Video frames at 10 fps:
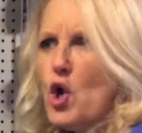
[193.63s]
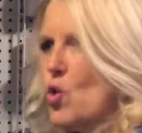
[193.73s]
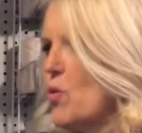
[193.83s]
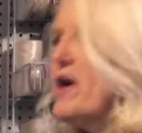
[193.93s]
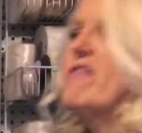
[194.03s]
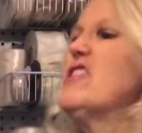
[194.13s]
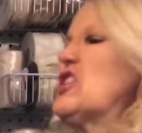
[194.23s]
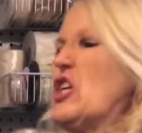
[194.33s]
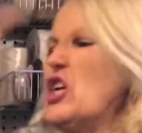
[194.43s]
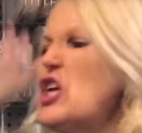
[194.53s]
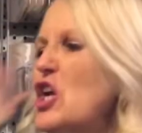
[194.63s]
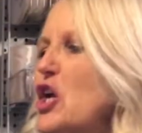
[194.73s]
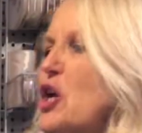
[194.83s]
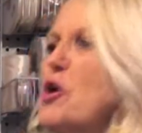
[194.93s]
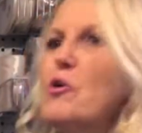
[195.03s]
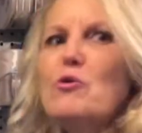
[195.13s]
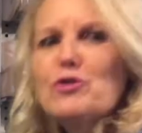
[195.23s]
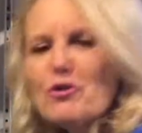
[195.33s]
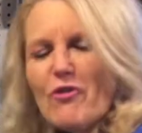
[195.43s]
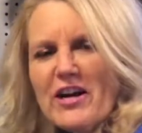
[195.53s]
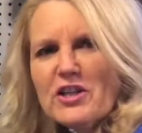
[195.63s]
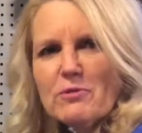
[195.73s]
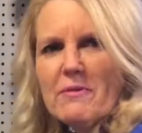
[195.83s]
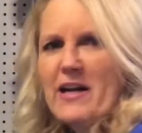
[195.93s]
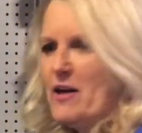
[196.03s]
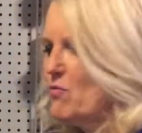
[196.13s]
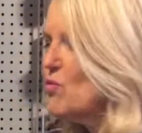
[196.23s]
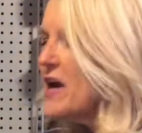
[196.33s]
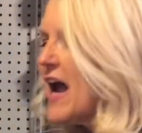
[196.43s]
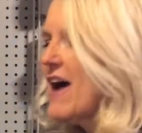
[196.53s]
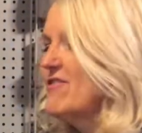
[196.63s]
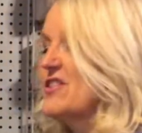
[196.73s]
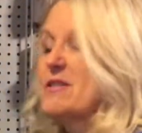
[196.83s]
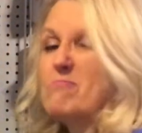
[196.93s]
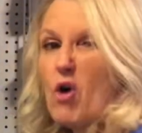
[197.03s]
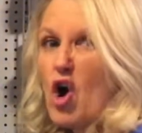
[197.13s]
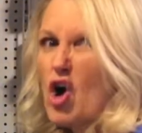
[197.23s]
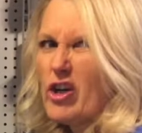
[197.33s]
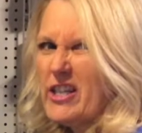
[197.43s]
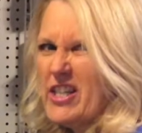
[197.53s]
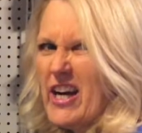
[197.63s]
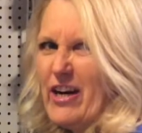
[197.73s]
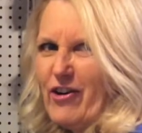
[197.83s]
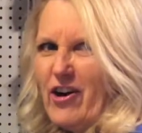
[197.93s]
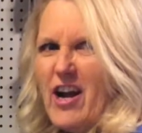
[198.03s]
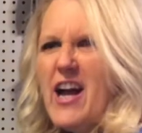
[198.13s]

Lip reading: we have this huge arrangement and we have a small container.